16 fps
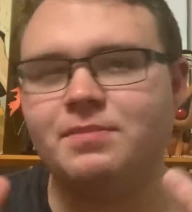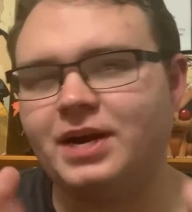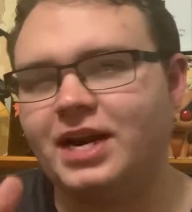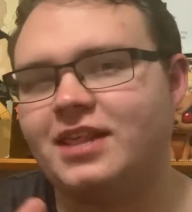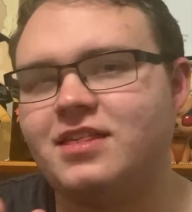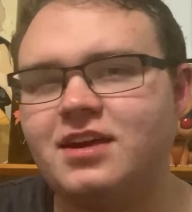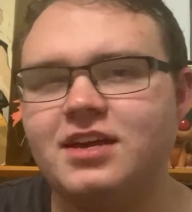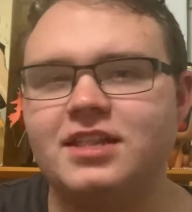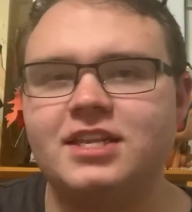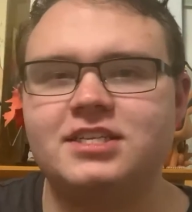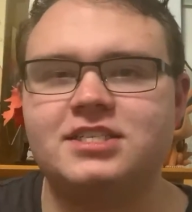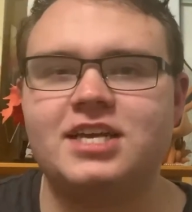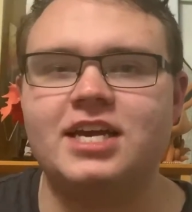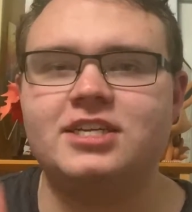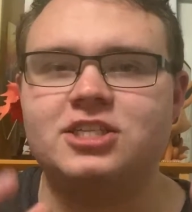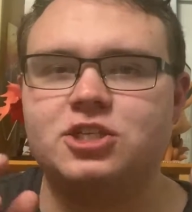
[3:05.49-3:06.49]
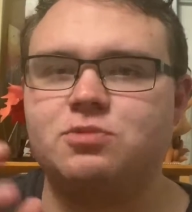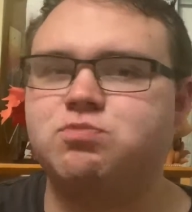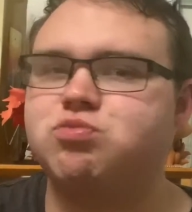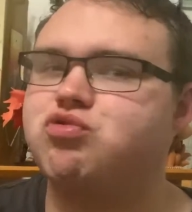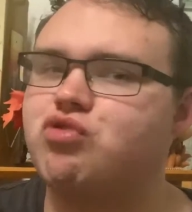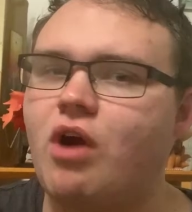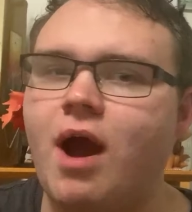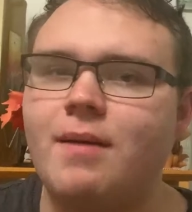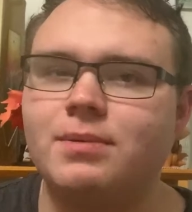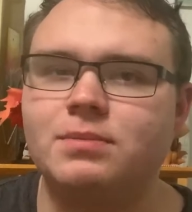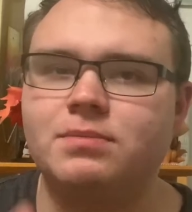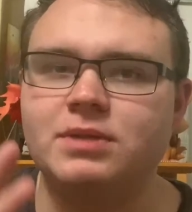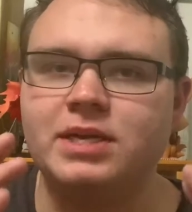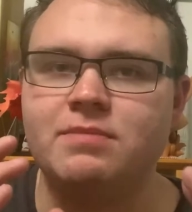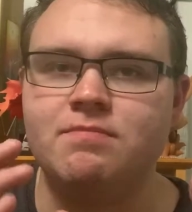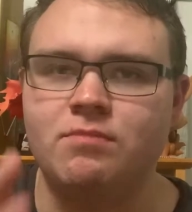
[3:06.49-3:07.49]
But I think in this case, it's
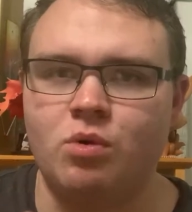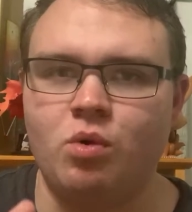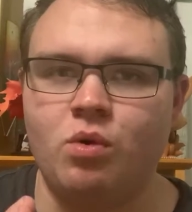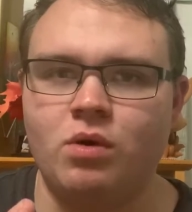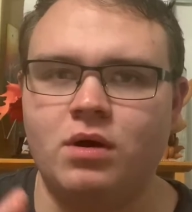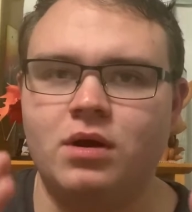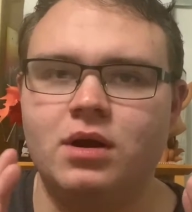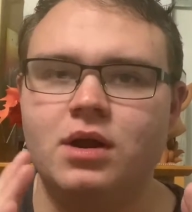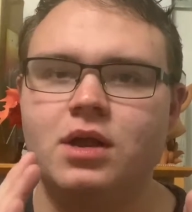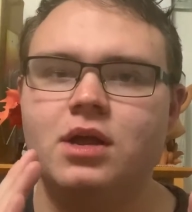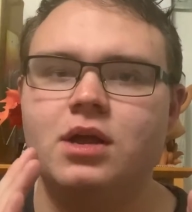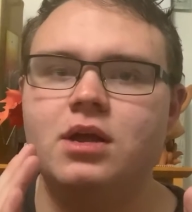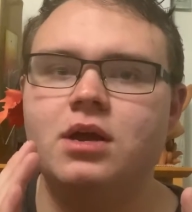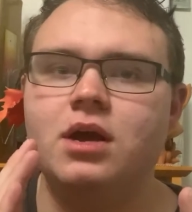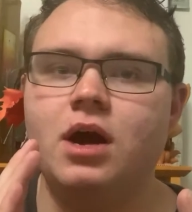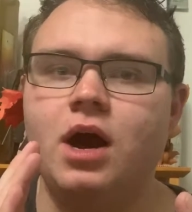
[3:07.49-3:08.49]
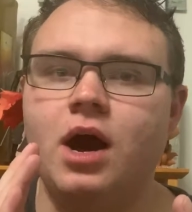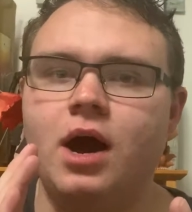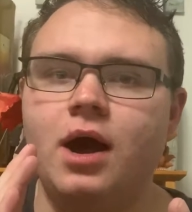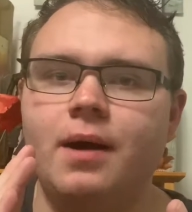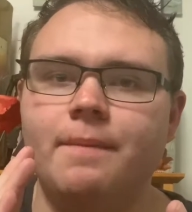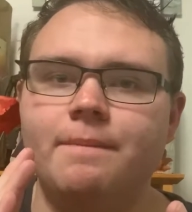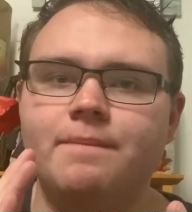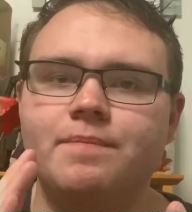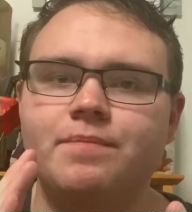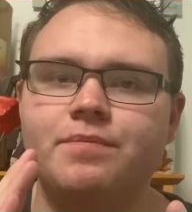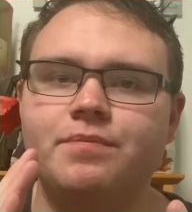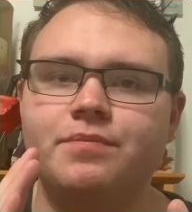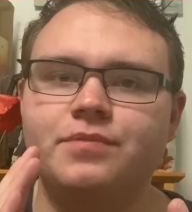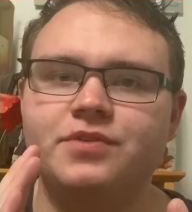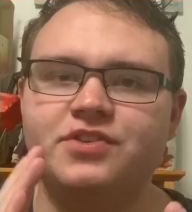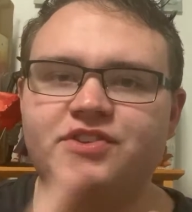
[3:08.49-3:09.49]
probably more
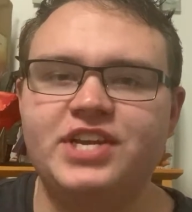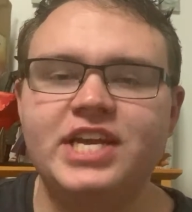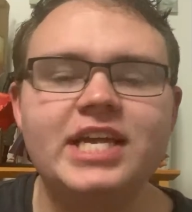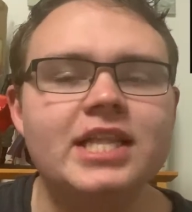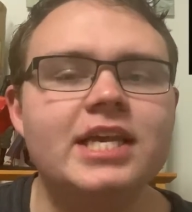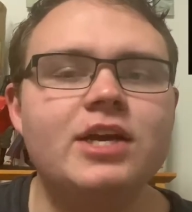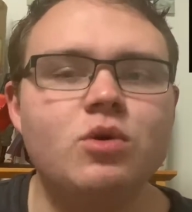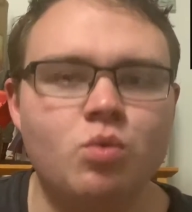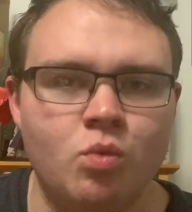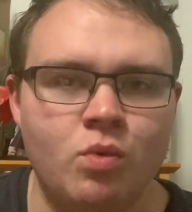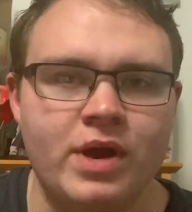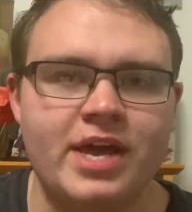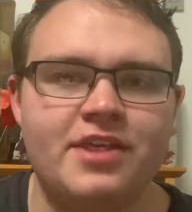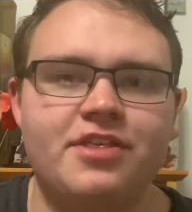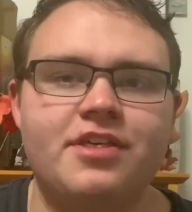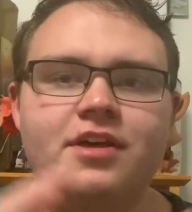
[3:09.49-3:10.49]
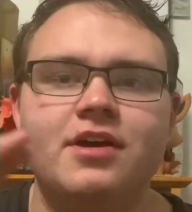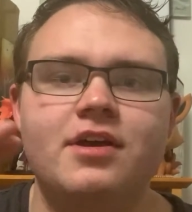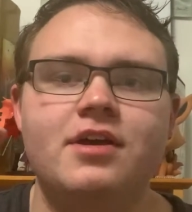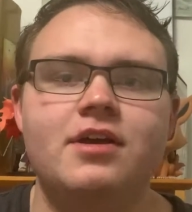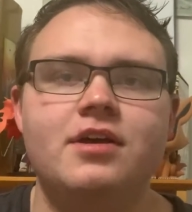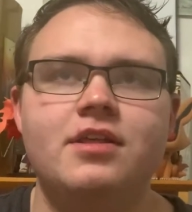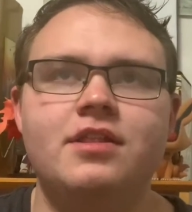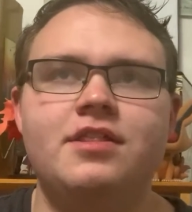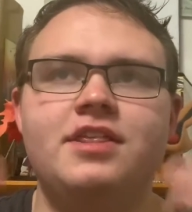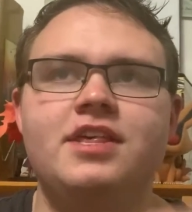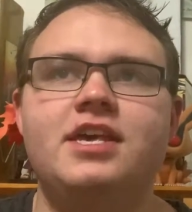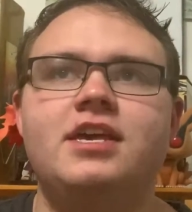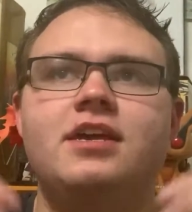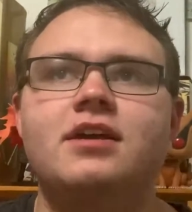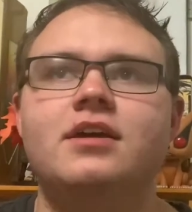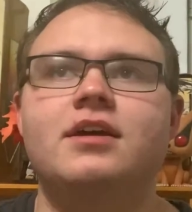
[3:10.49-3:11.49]
dealing with
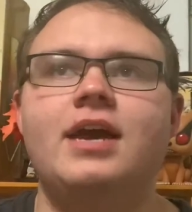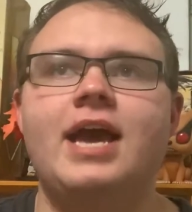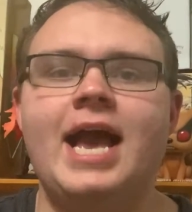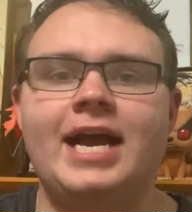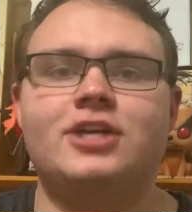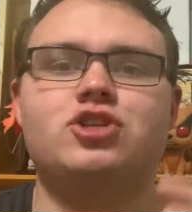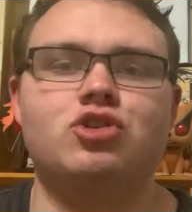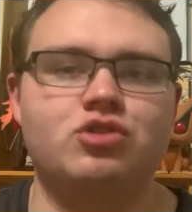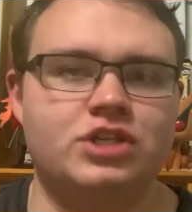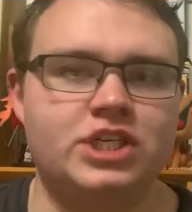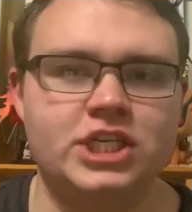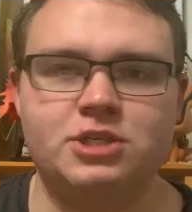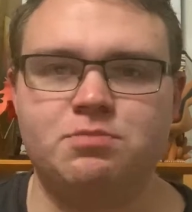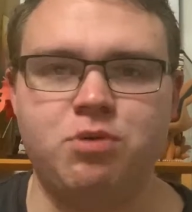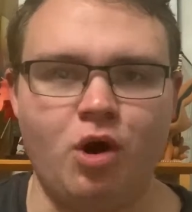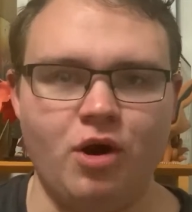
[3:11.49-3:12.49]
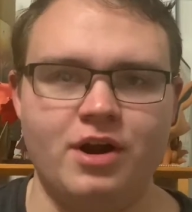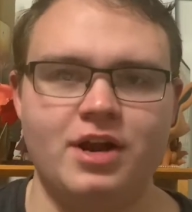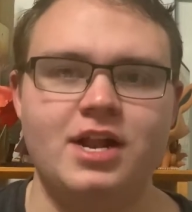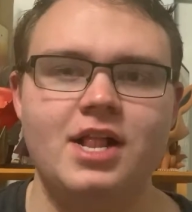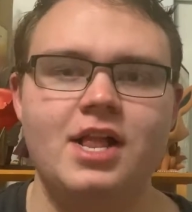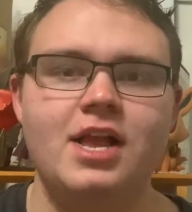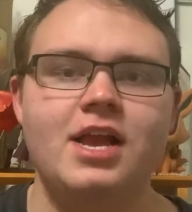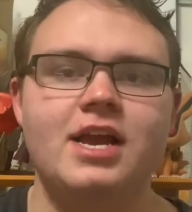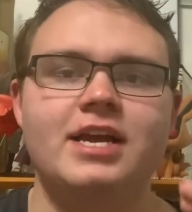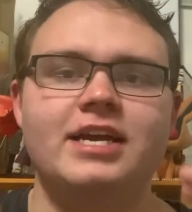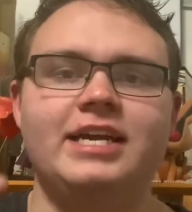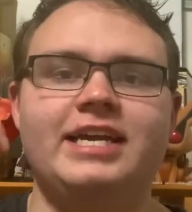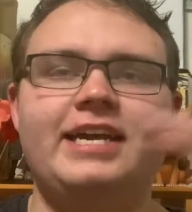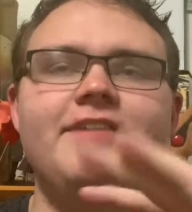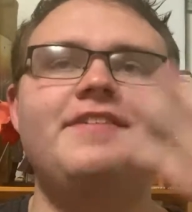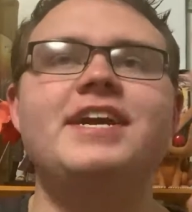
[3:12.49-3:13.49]
the exorcist part,
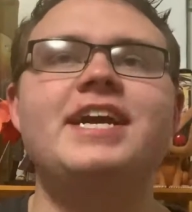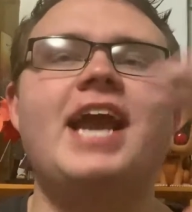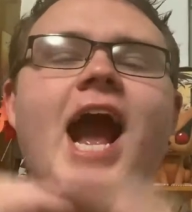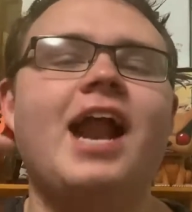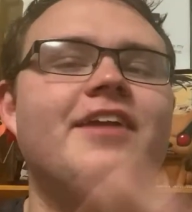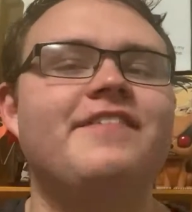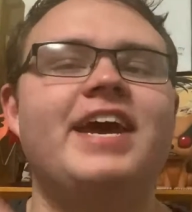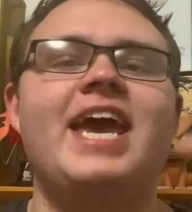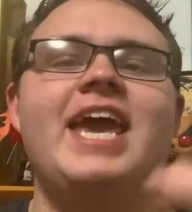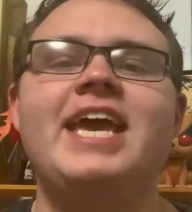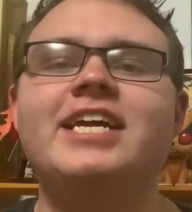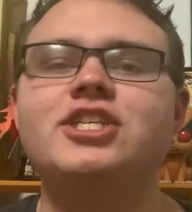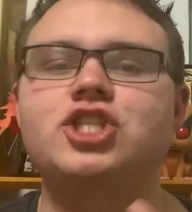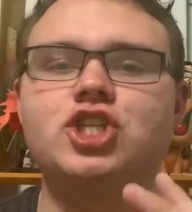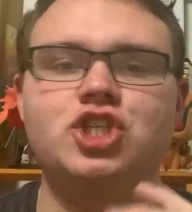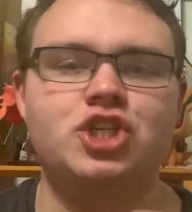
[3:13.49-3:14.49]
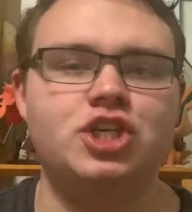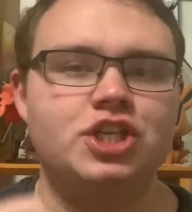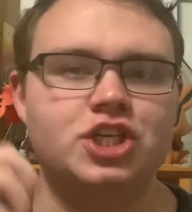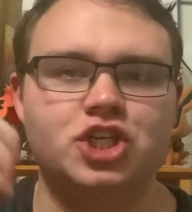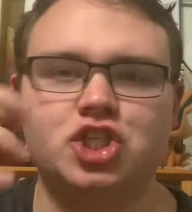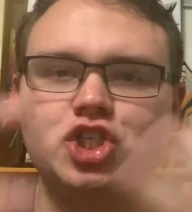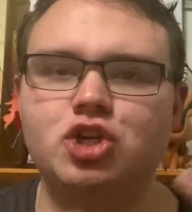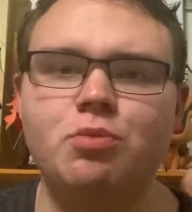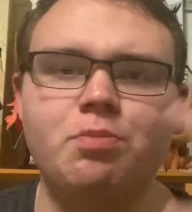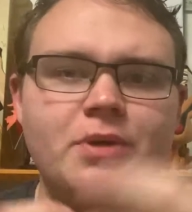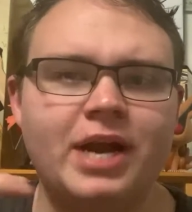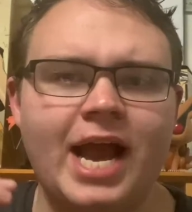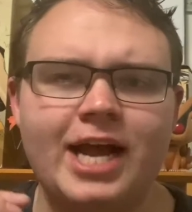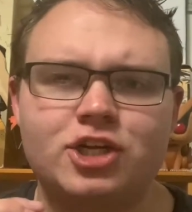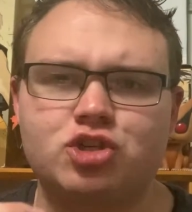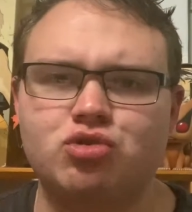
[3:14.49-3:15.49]
giving kind of a hint to the
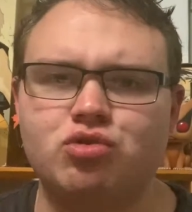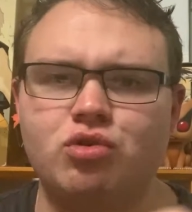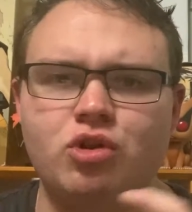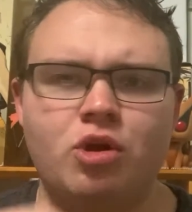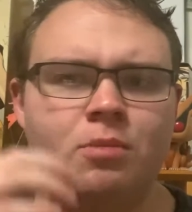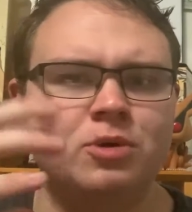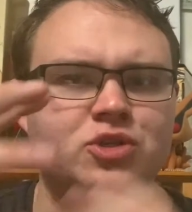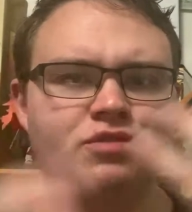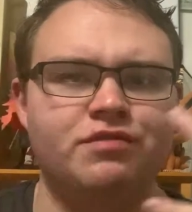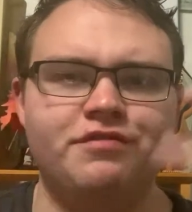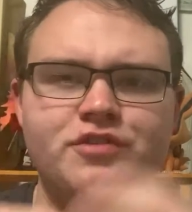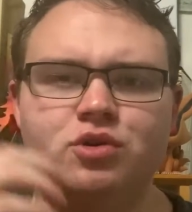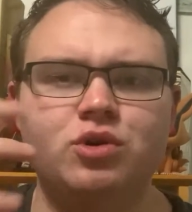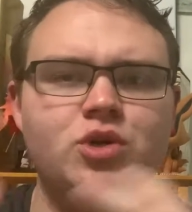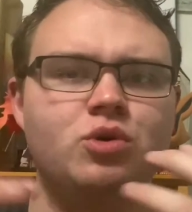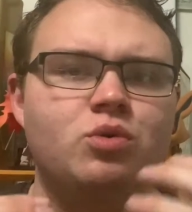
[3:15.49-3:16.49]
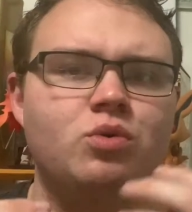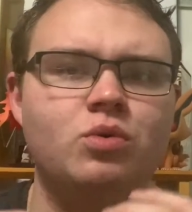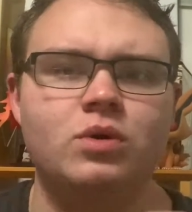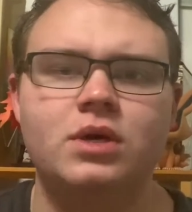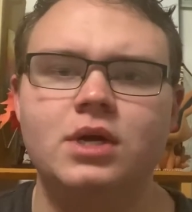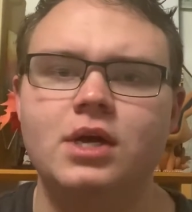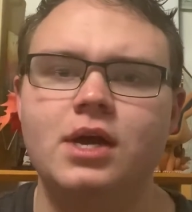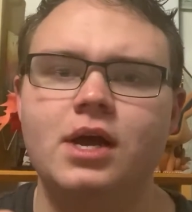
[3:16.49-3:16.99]
supernatural, almost voodoo,